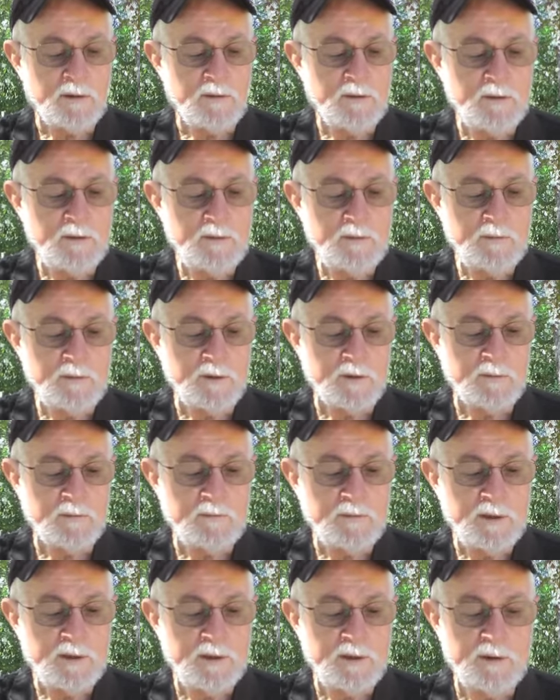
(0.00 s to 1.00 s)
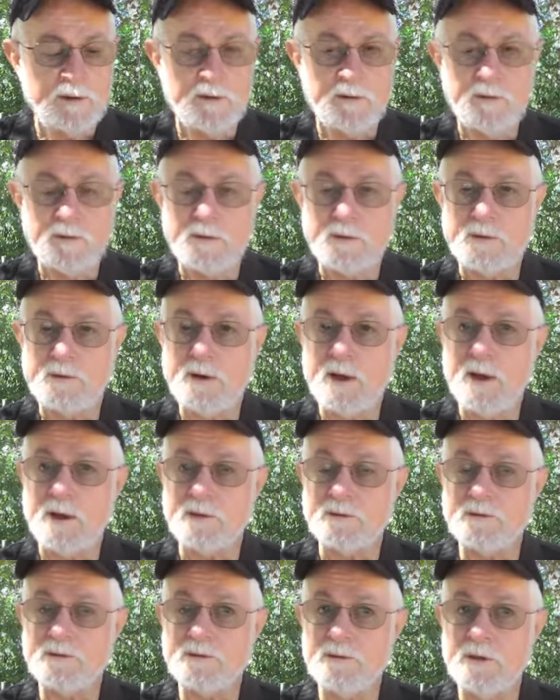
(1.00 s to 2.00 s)
aluminum here
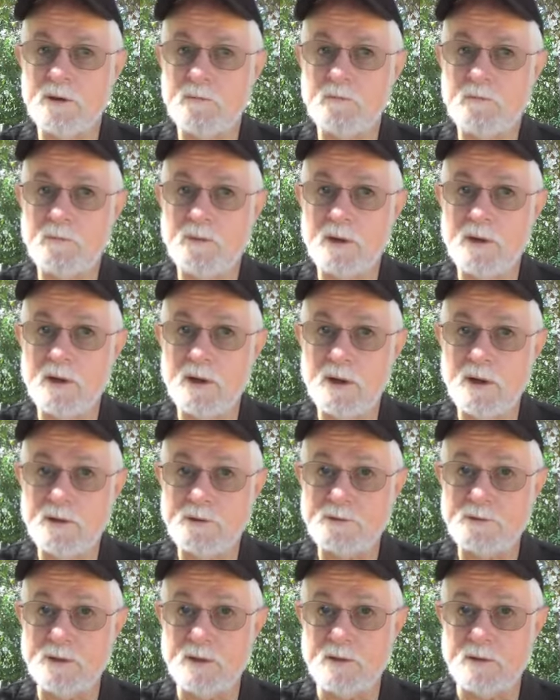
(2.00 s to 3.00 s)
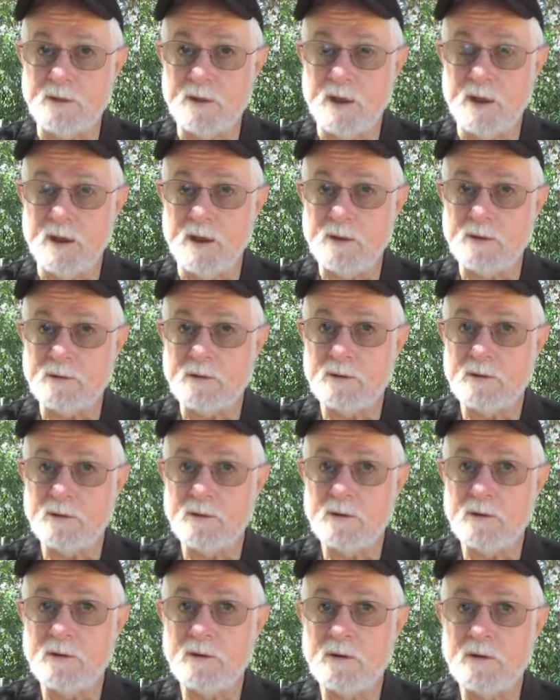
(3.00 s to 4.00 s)
takes some place in that
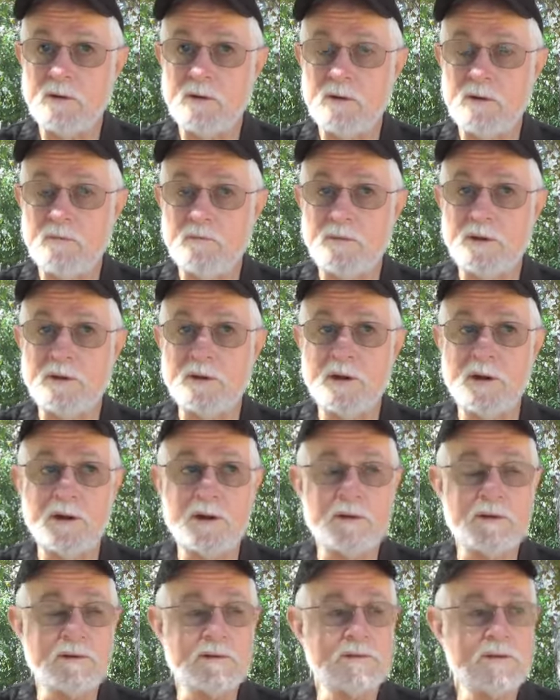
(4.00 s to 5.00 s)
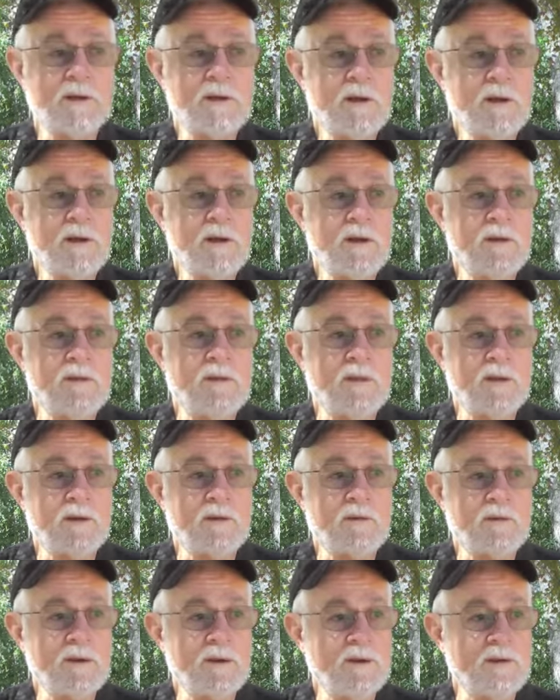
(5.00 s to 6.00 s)
because
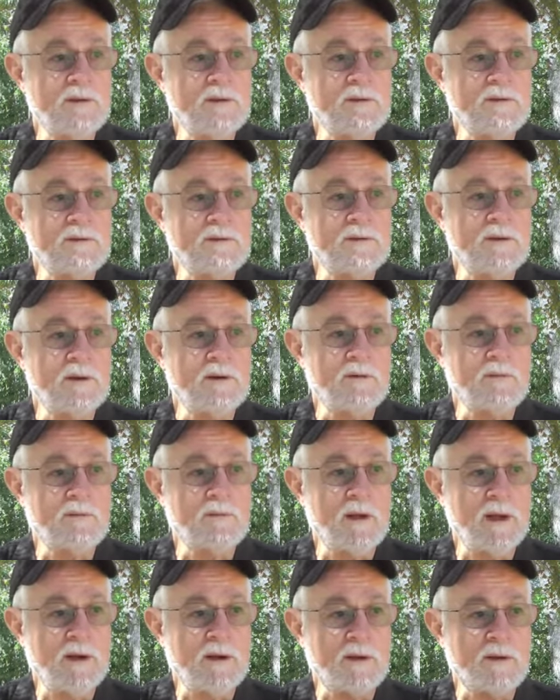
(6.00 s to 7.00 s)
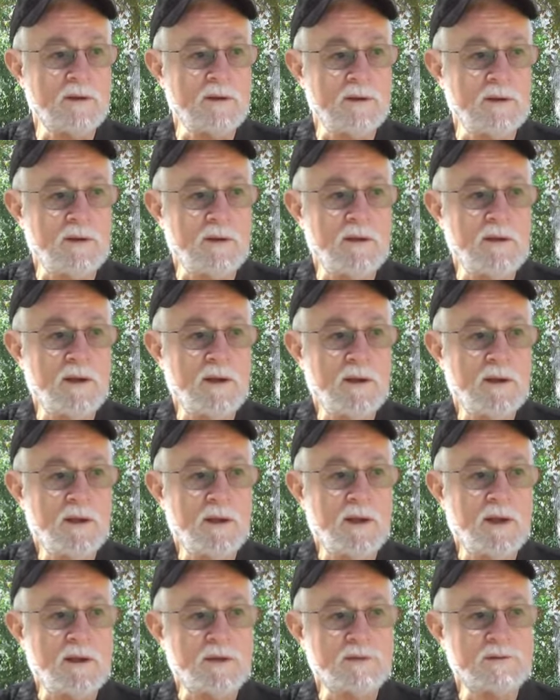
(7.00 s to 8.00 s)
there is theoretically
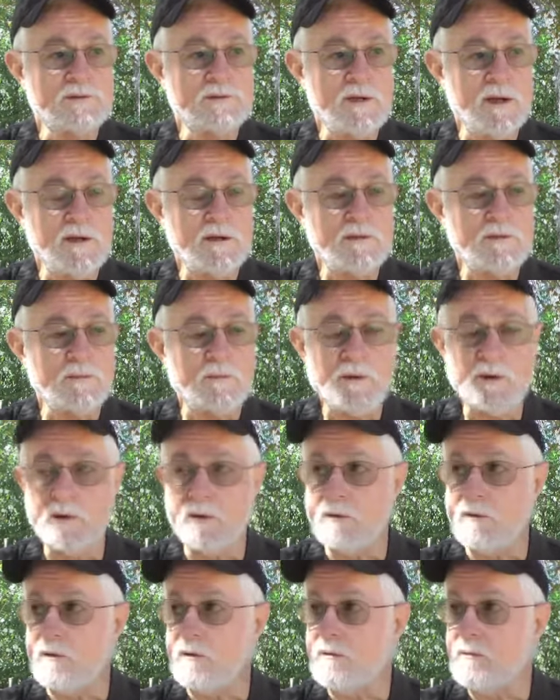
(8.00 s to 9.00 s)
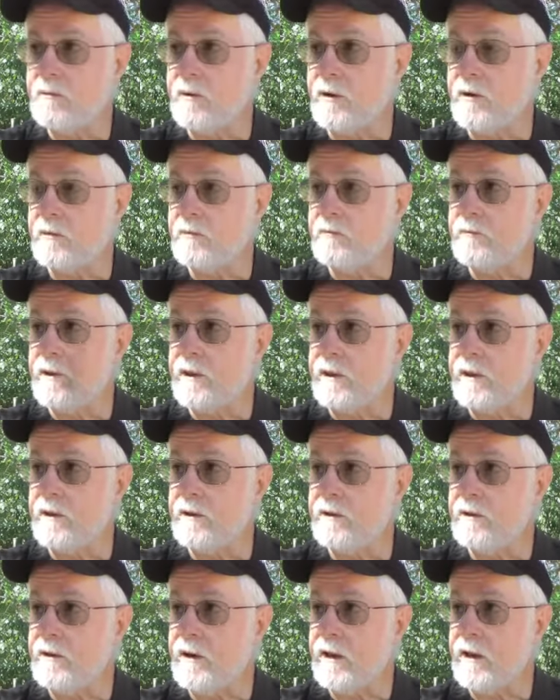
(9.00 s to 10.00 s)
exchangeable aluminum
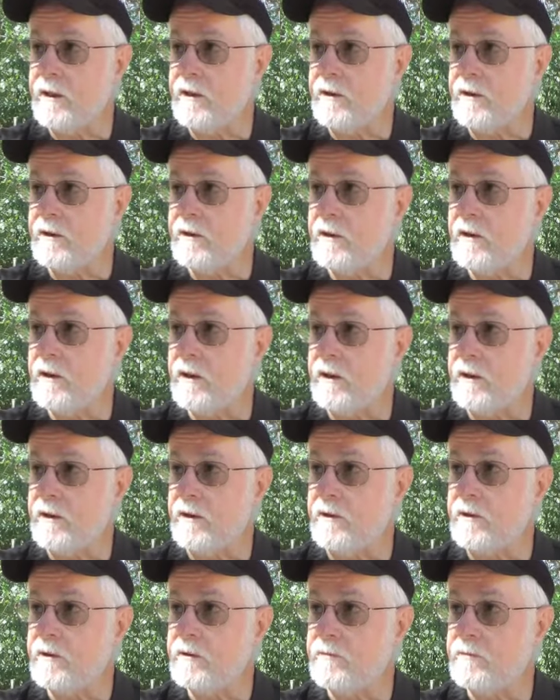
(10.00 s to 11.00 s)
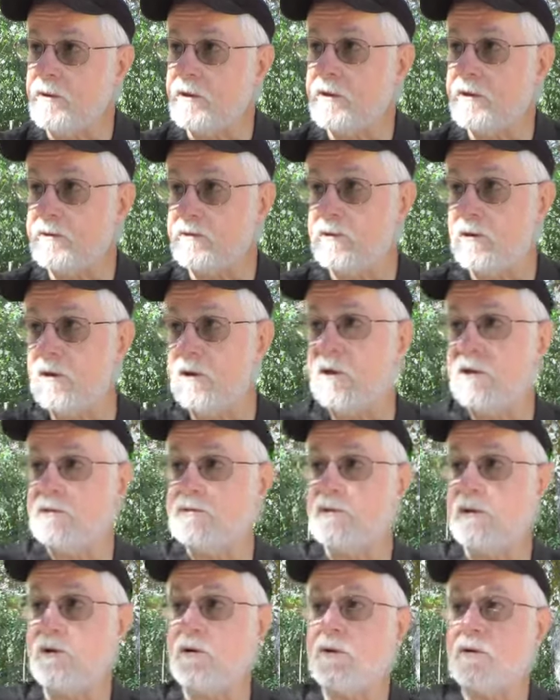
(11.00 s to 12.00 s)
in any clay, because
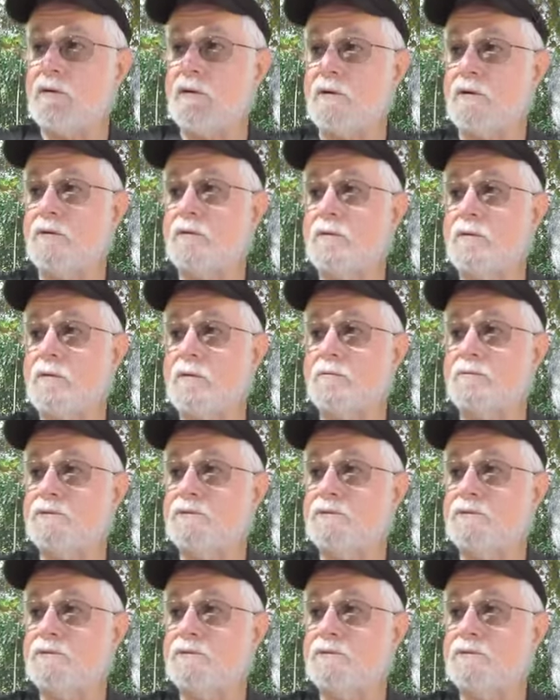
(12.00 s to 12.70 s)
clays are aluminum